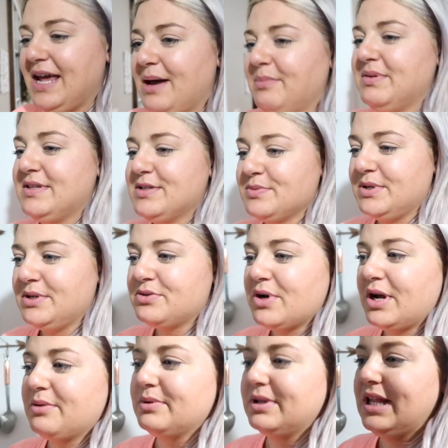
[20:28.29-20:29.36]
that happens when you
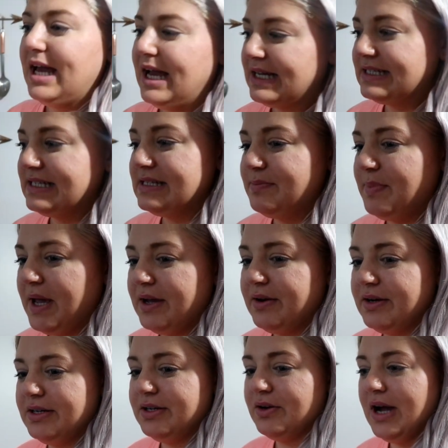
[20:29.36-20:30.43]
try to relax as a parent.